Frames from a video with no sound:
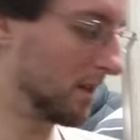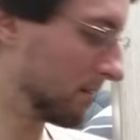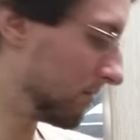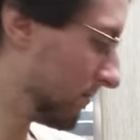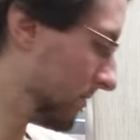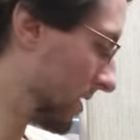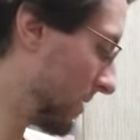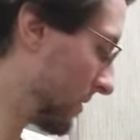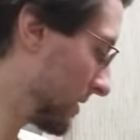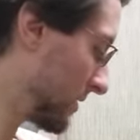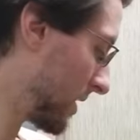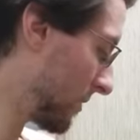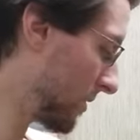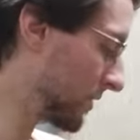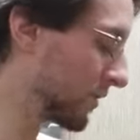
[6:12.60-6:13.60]
I really
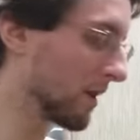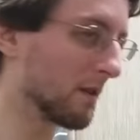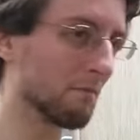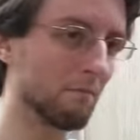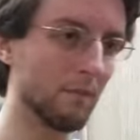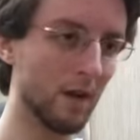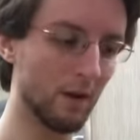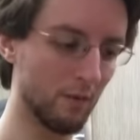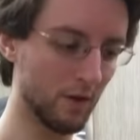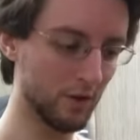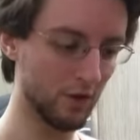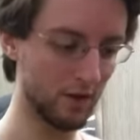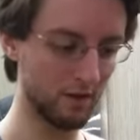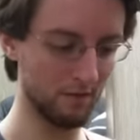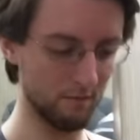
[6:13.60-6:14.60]
like that sweater, actually. I was
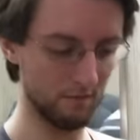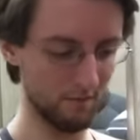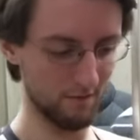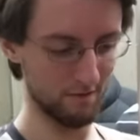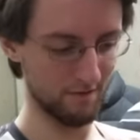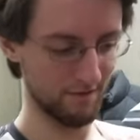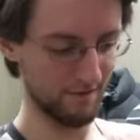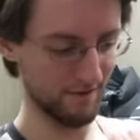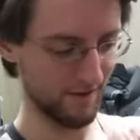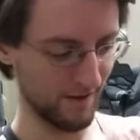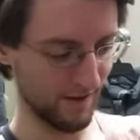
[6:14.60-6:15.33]
thinking of getting that.